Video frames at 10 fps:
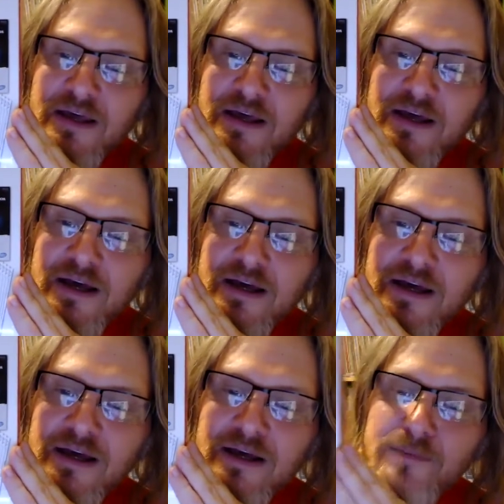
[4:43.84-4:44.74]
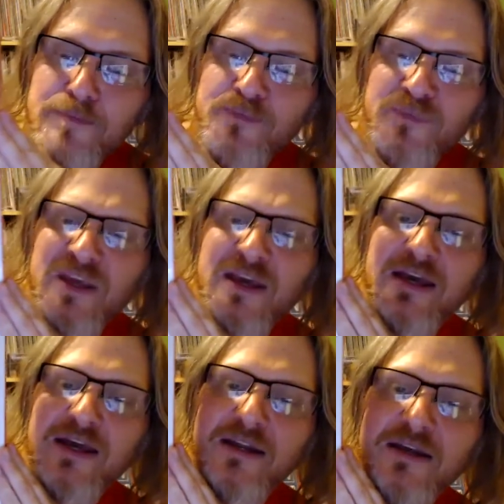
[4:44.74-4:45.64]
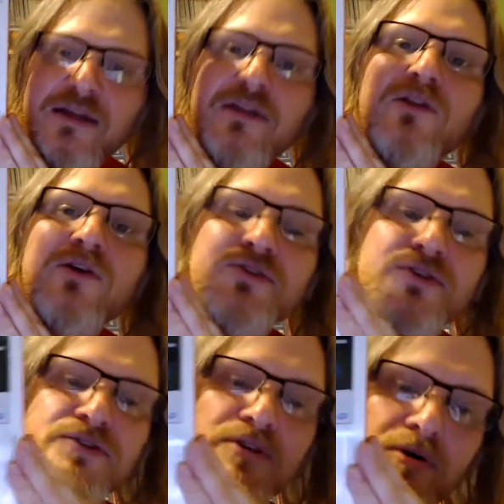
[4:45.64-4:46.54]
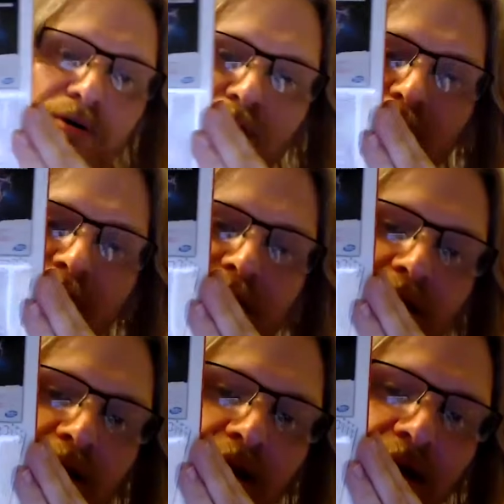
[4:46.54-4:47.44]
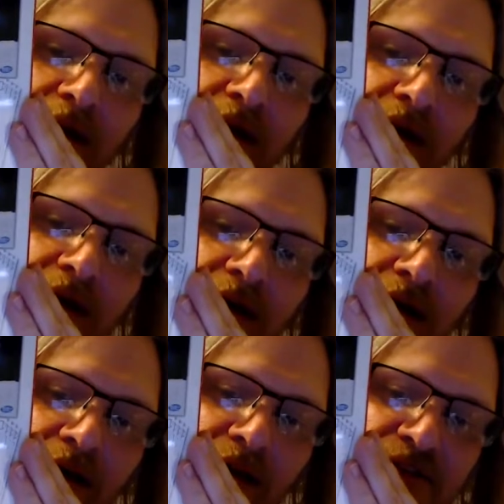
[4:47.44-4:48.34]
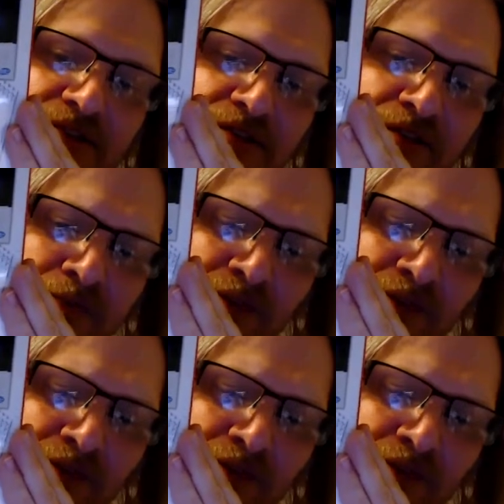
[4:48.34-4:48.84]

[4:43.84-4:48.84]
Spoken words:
And it looks as though that's the symbol of